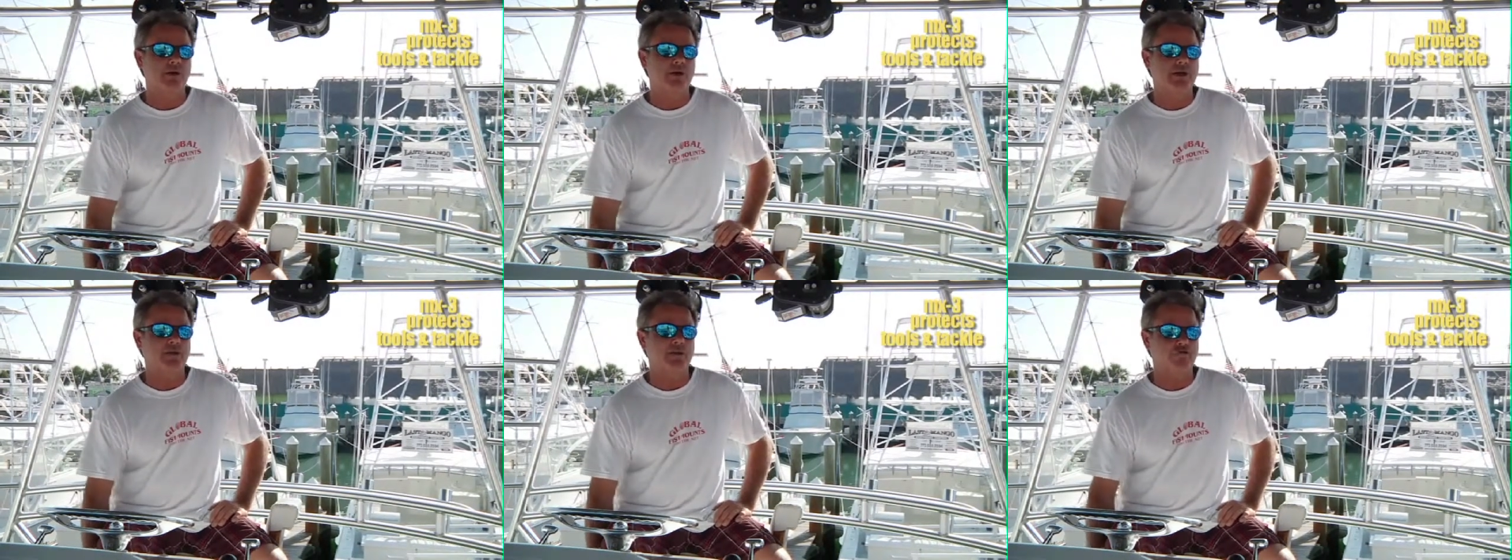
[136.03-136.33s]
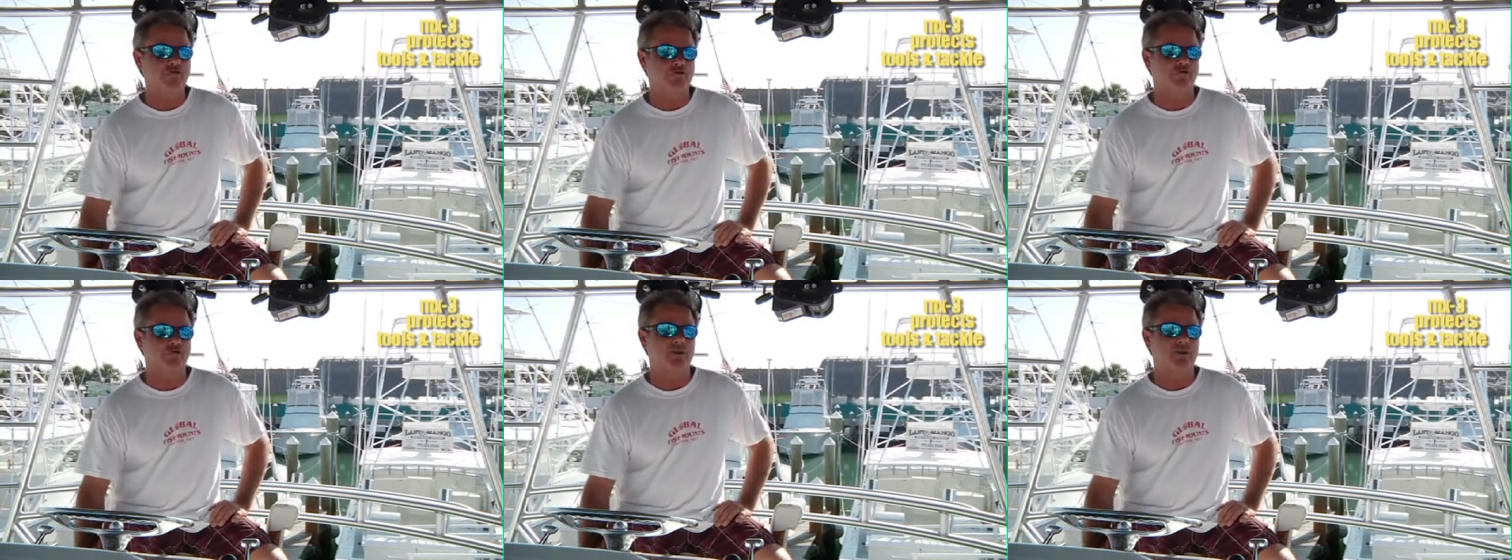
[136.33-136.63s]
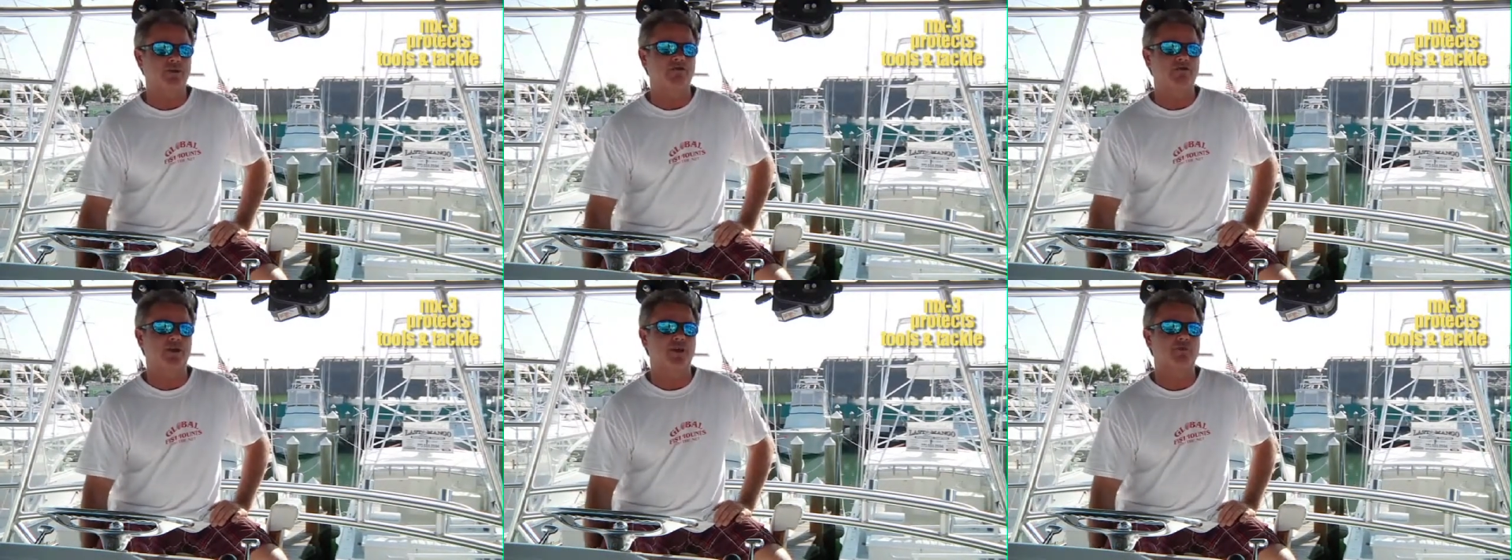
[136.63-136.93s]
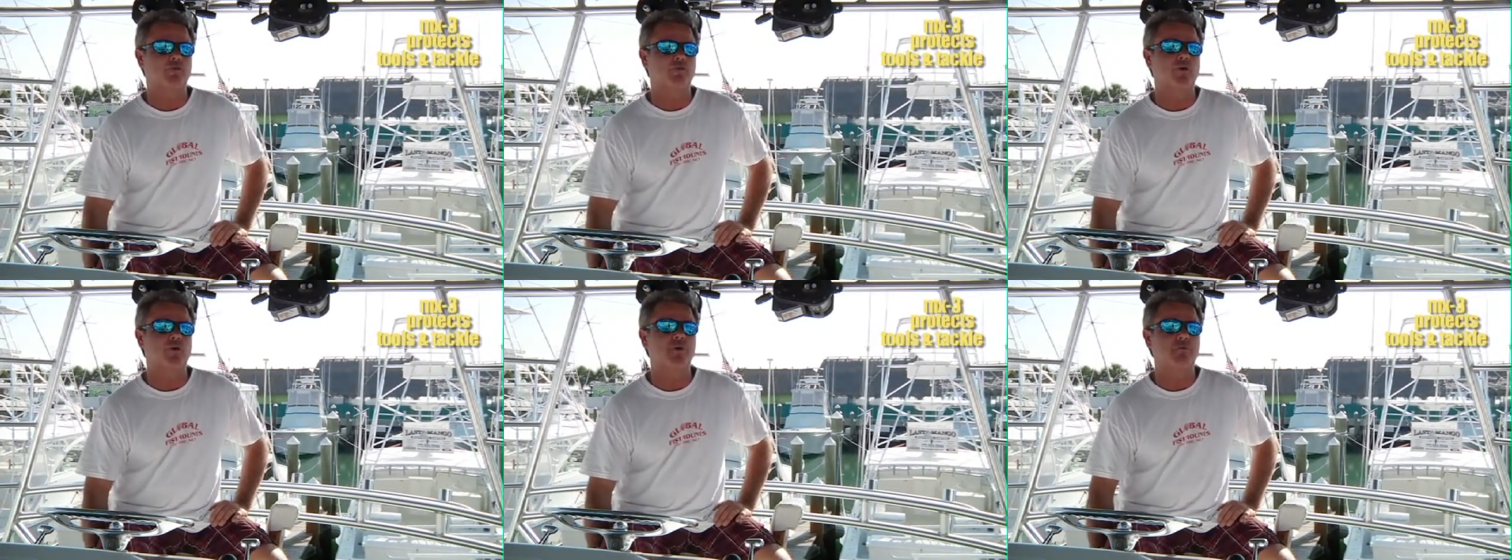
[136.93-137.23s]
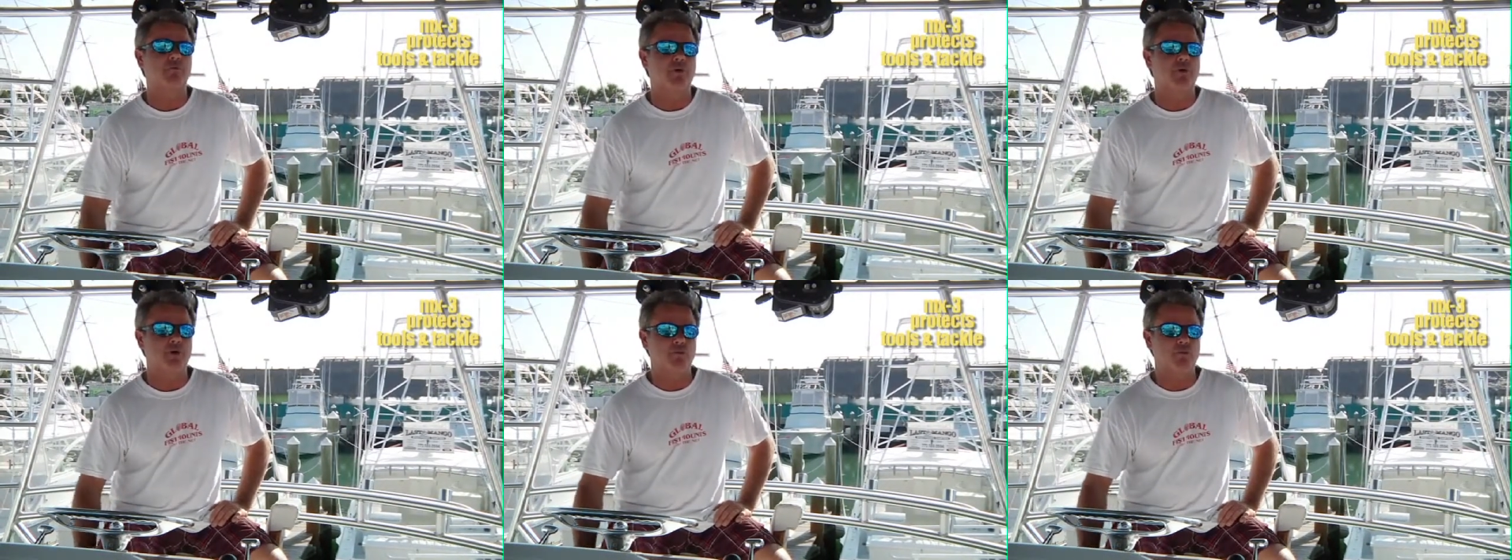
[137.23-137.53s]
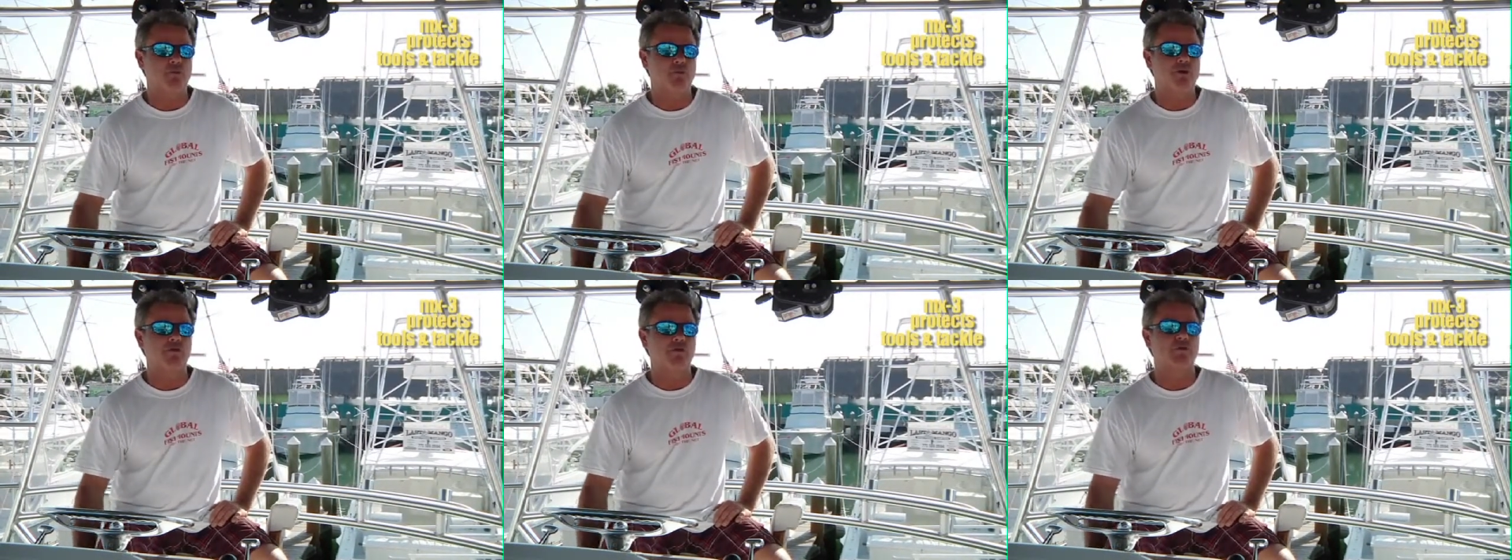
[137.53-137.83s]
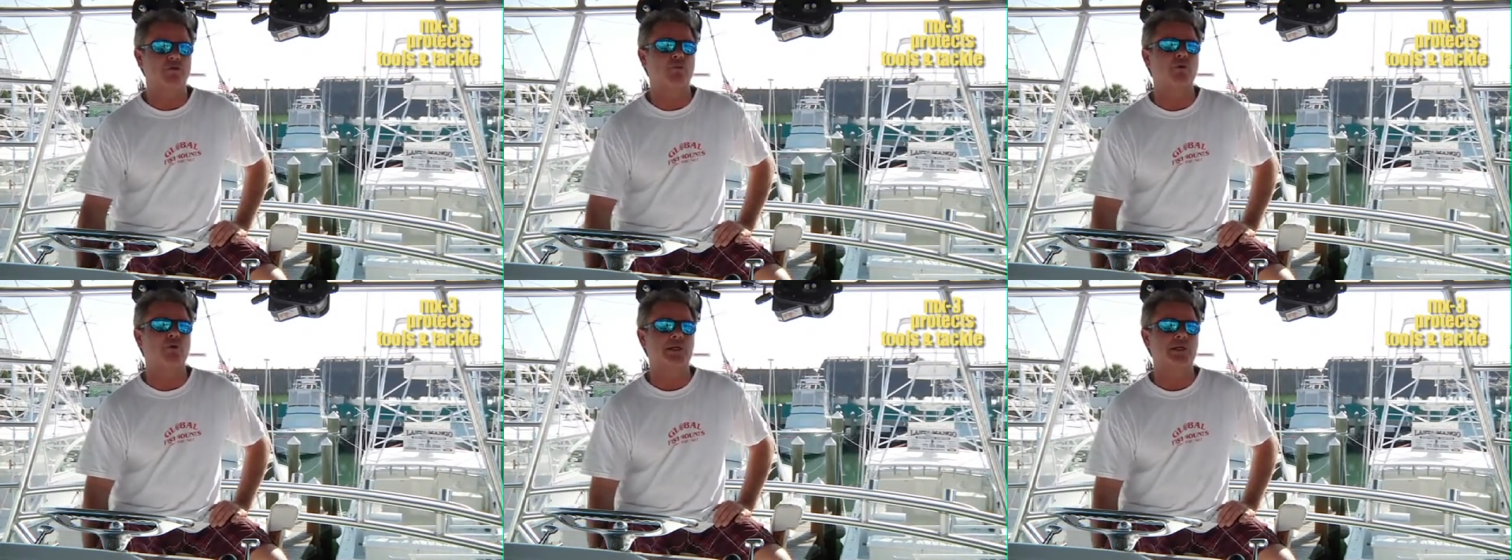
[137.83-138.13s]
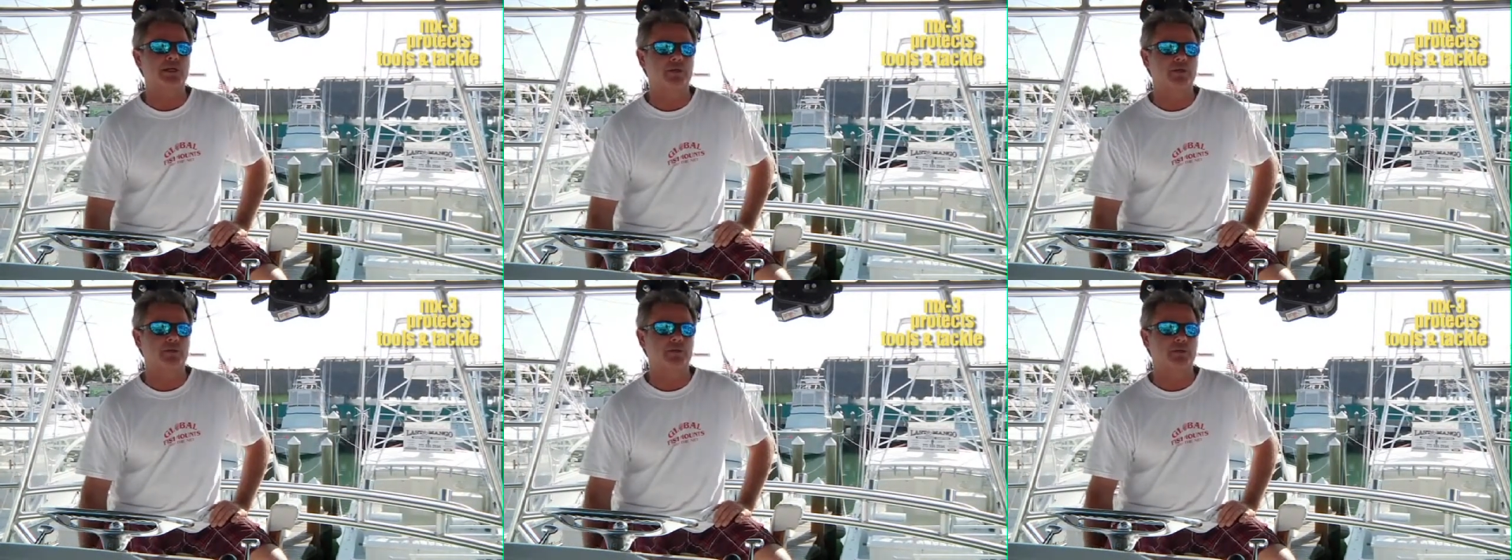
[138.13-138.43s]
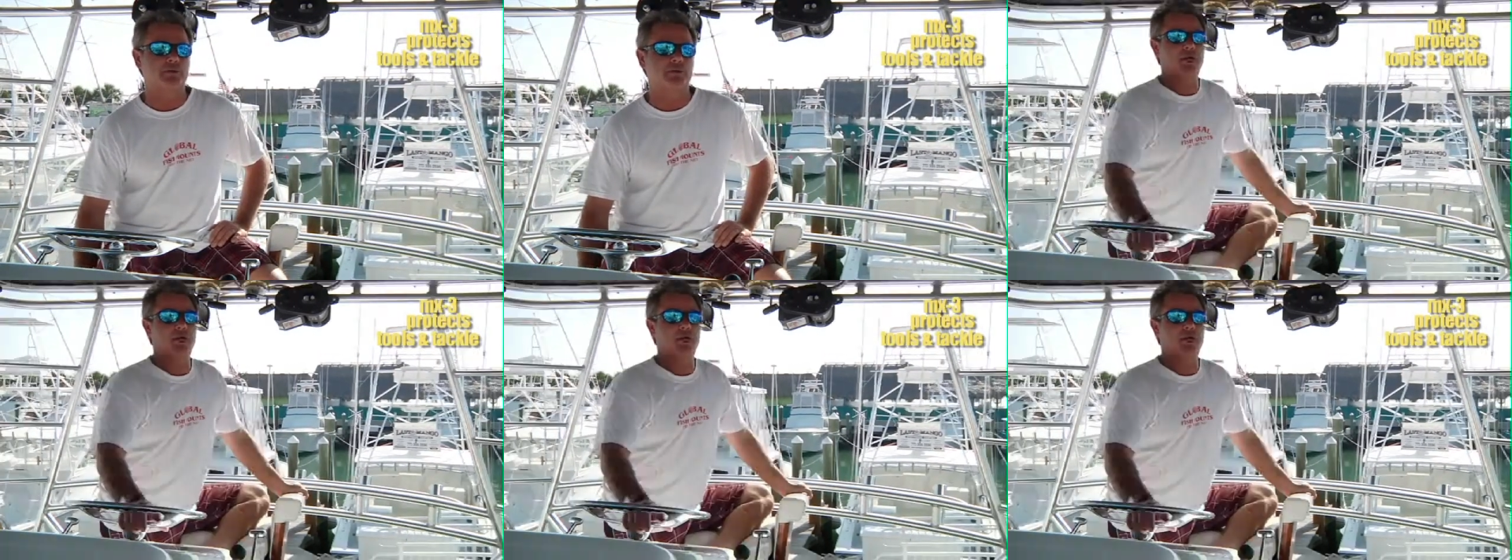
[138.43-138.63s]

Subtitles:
a year instead of 1 a month. We go through 1 a year.